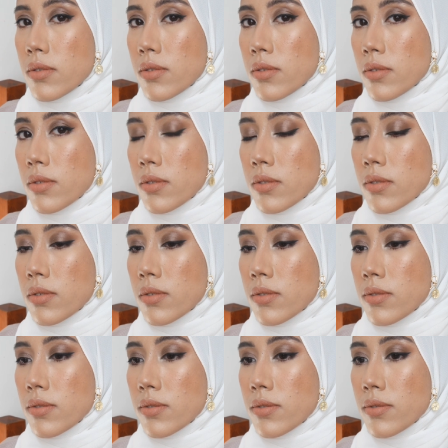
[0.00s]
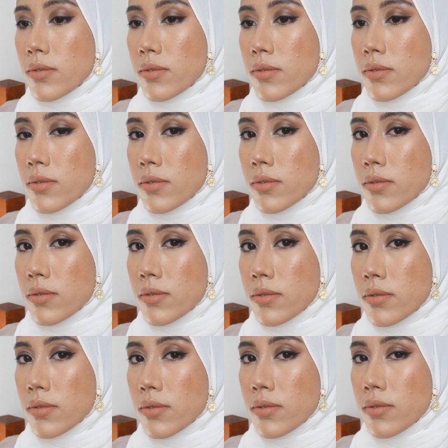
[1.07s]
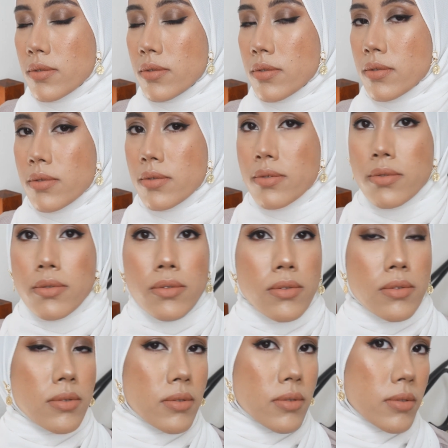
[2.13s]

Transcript: Nothing is said.